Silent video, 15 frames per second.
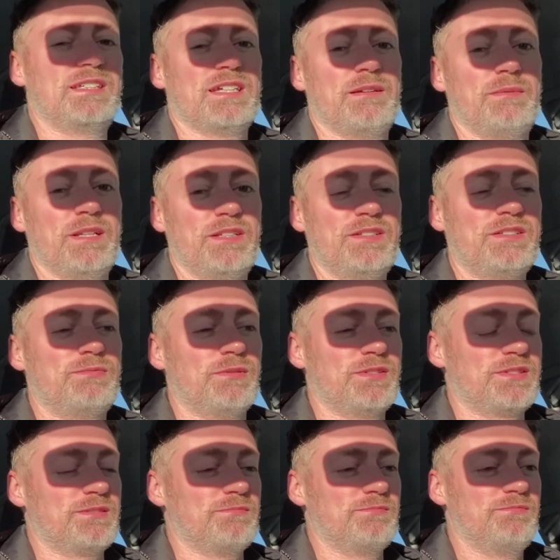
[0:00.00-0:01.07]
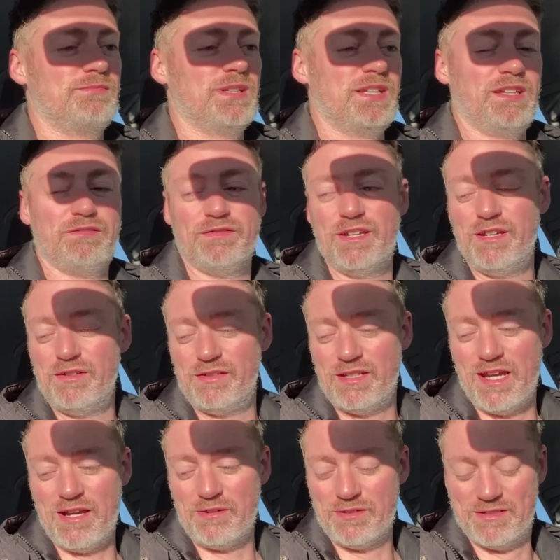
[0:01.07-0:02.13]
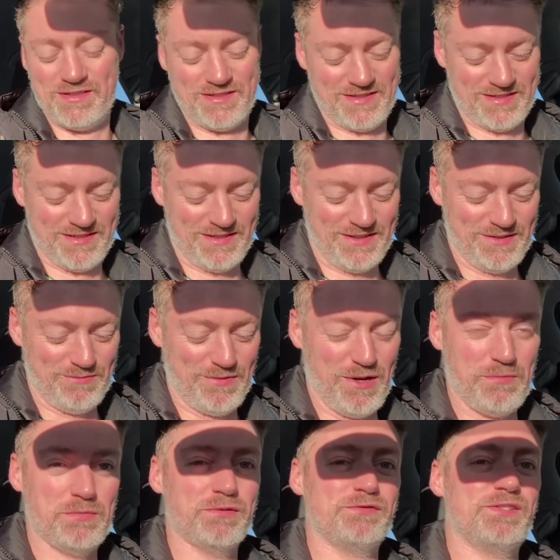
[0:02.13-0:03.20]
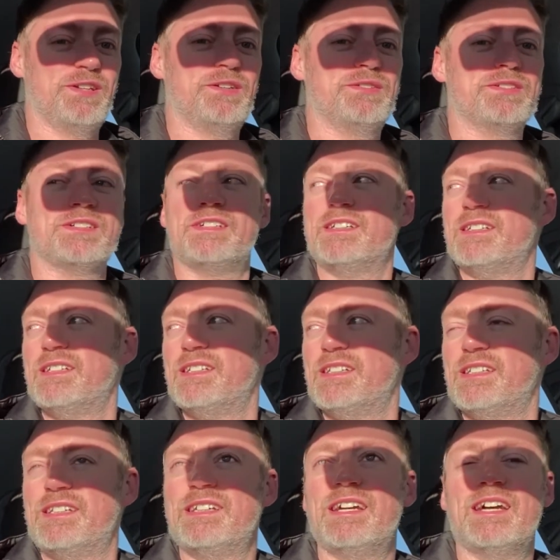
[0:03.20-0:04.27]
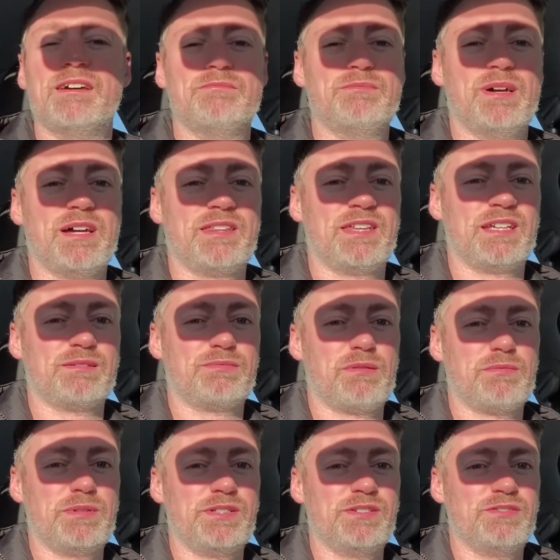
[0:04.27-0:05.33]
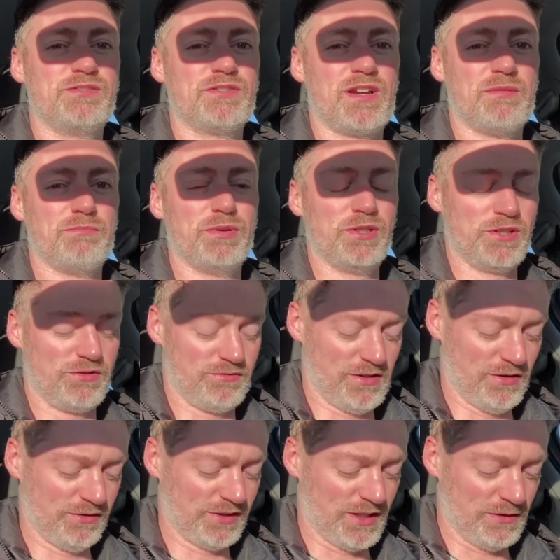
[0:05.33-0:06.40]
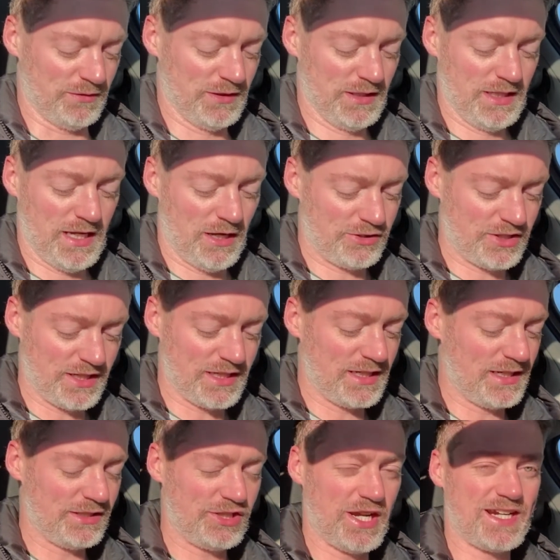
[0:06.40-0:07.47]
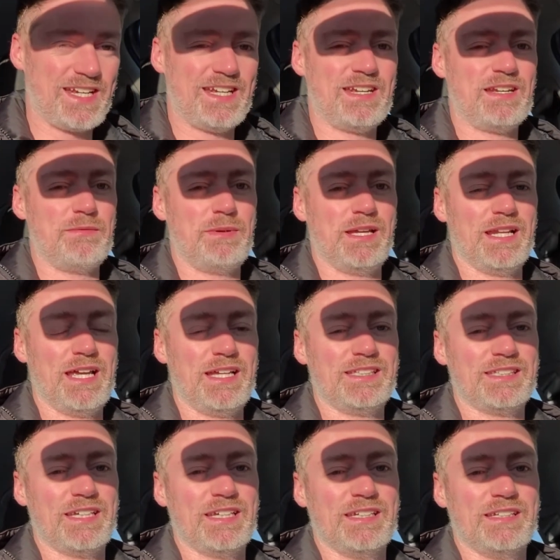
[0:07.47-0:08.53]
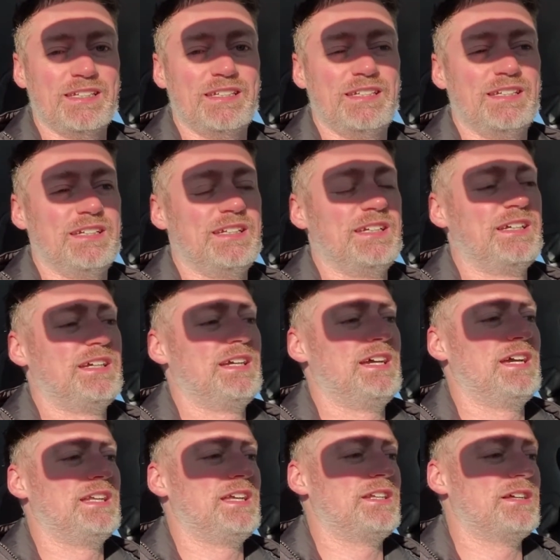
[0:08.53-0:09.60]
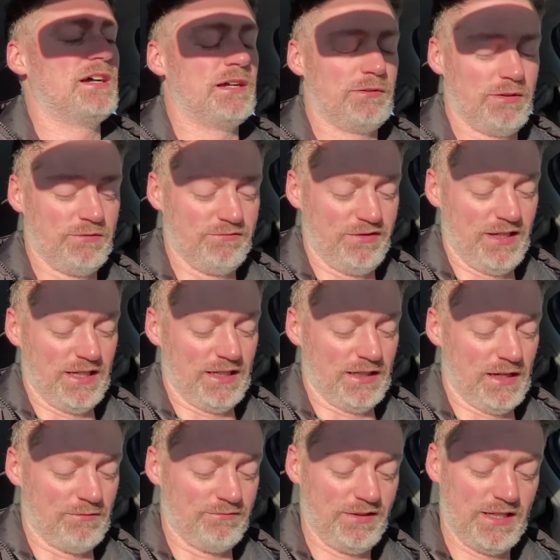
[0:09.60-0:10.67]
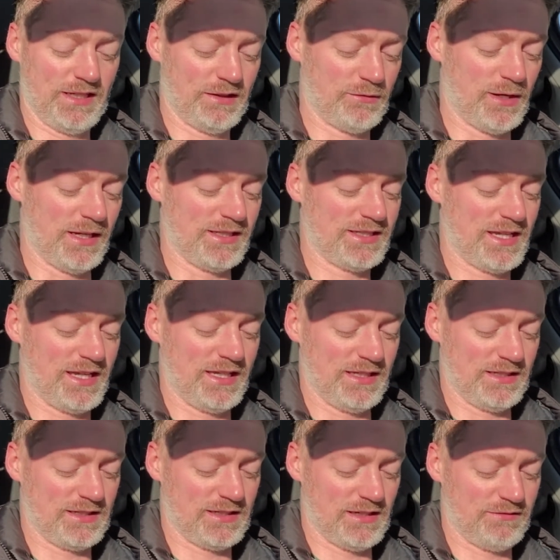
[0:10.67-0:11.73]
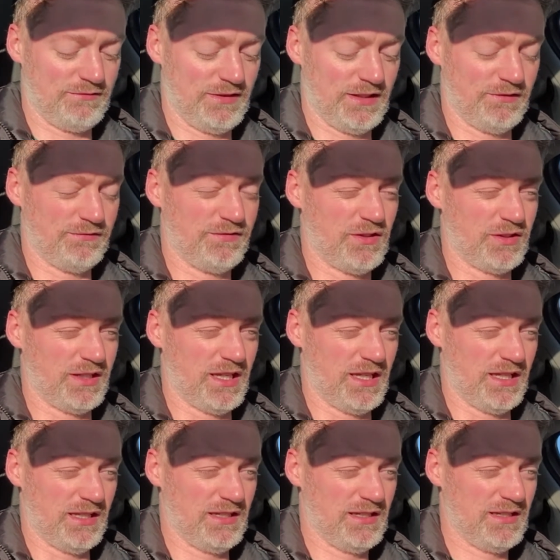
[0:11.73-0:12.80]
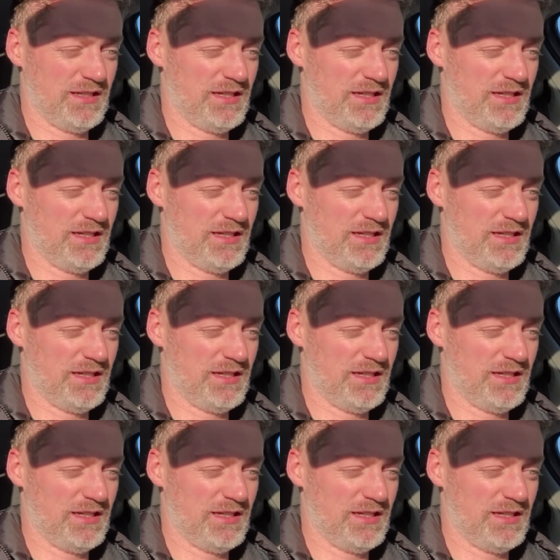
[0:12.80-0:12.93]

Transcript: I mean, I just want some bloody food now, some normal food, but I think I probably should try and push through. So I'll check in a bit later and let you know how I'm feeling. I'm feeling quite tired, I'm feeling foggy.